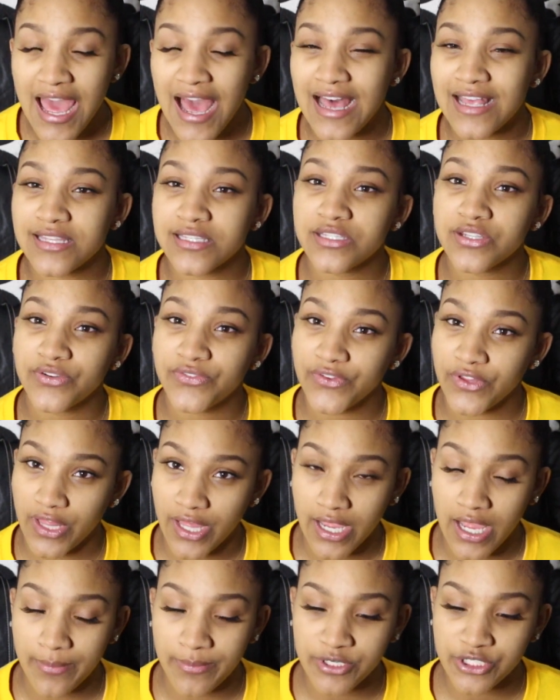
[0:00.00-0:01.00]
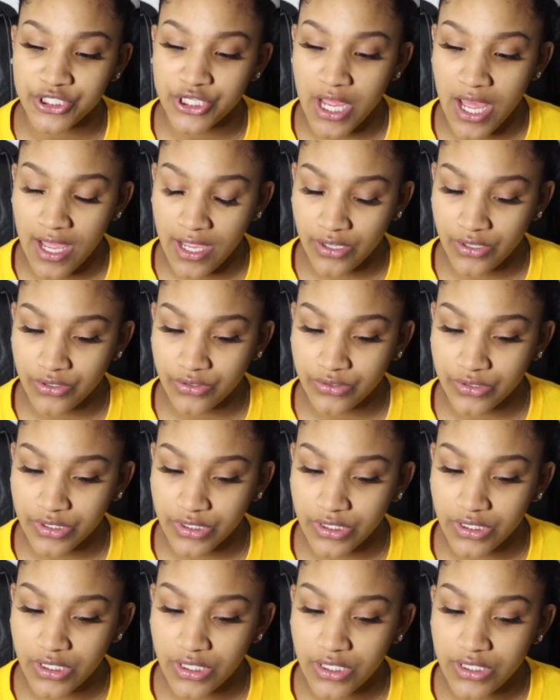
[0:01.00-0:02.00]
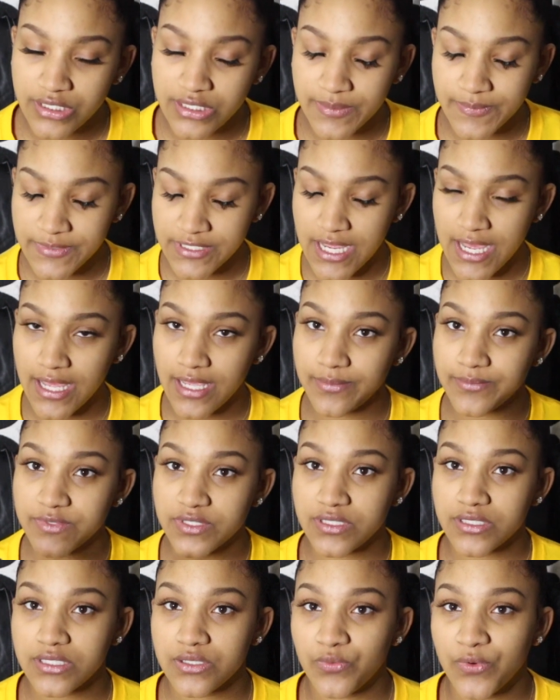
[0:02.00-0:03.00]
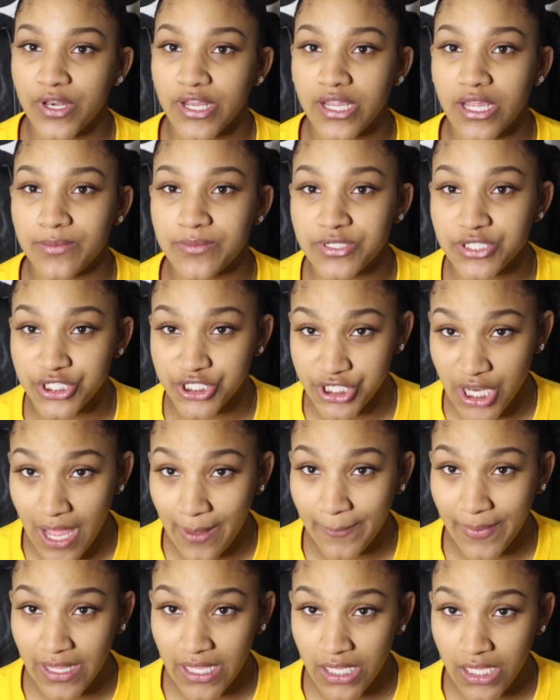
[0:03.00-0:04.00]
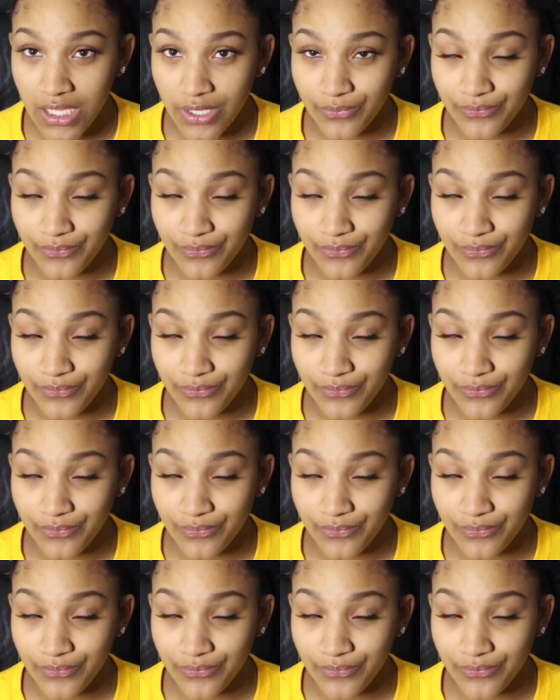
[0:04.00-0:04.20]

I still feel like I'm a child sometimes when it comes to shopping